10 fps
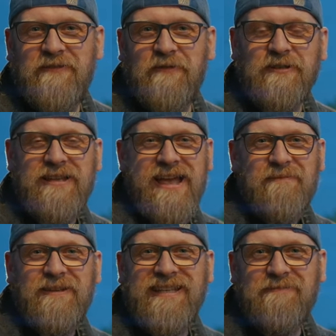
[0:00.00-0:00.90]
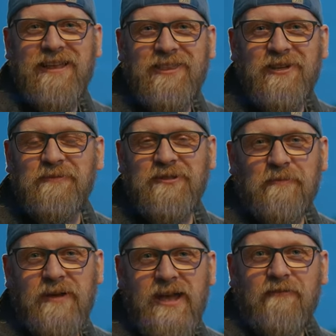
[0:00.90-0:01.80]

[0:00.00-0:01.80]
If it was, please give me that thumbs up.